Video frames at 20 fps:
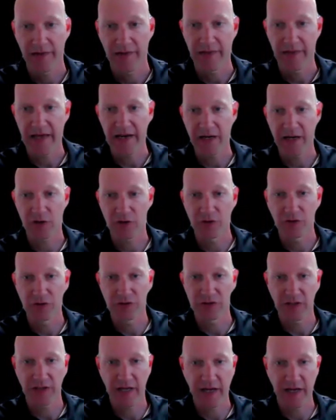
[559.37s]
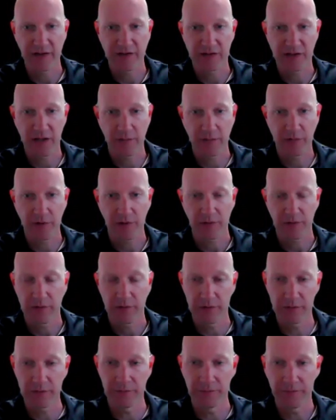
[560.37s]
And that includes the case number,
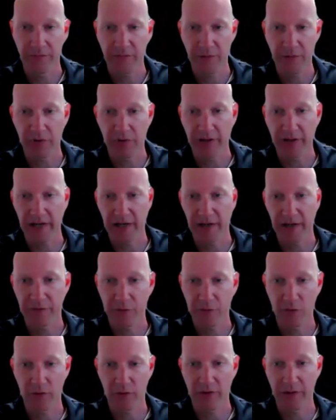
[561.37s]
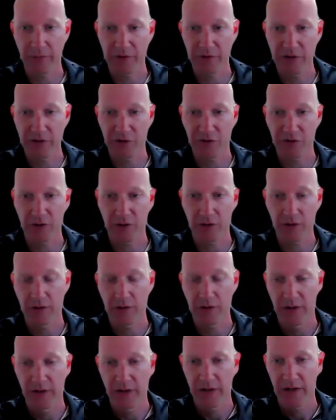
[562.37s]
the plaintiff or the petitioner,
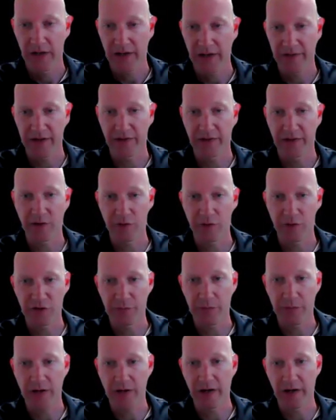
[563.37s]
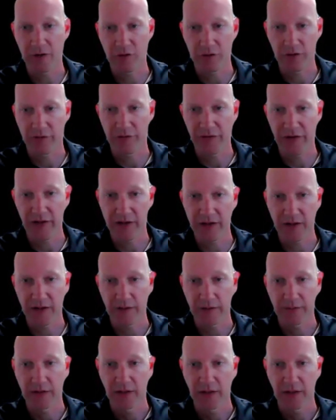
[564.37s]
and then the respondent or defendant.